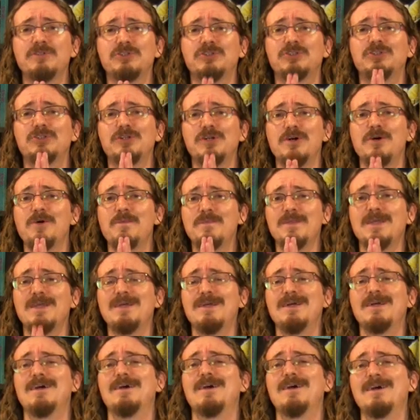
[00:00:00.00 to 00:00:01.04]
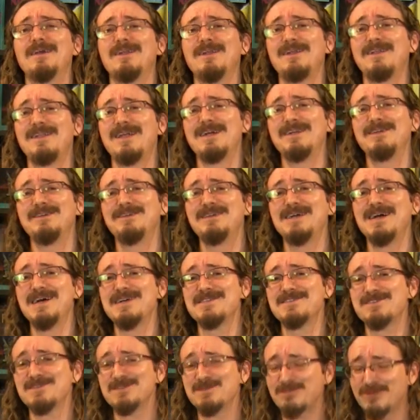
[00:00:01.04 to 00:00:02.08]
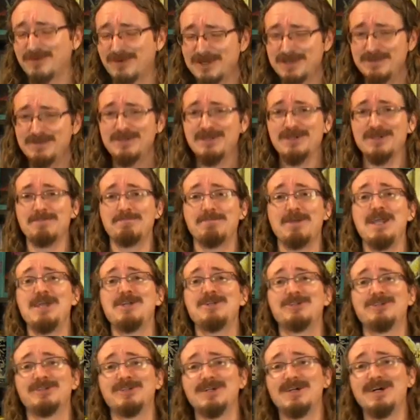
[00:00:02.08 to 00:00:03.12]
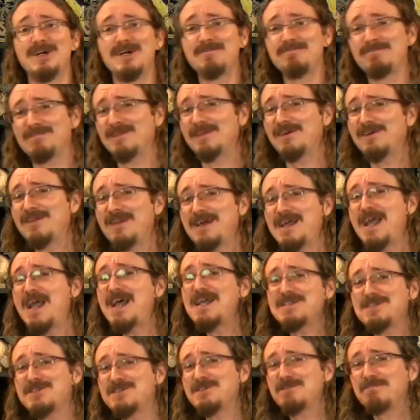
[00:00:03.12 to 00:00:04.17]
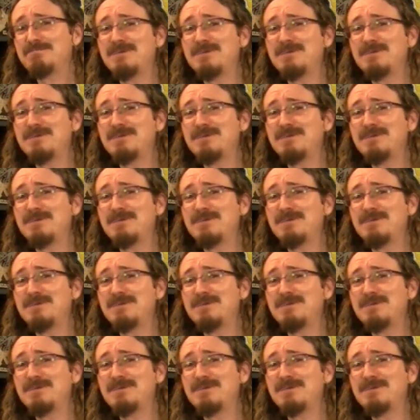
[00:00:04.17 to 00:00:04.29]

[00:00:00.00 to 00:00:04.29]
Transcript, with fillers: the show. Uh, a lot of you guys are supporting me on Patreon. All I ask is a